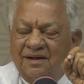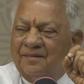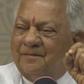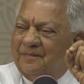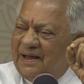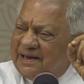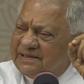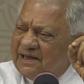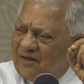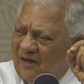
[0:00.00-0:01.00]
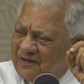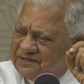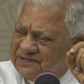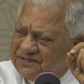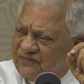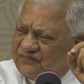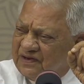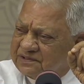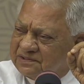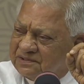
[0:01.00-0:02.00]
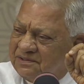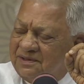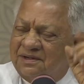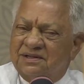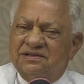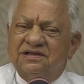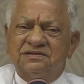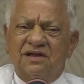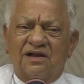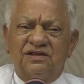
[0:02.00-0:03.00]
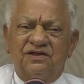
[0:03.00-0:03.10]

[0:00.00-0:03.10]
Make it a conscious effort. These are the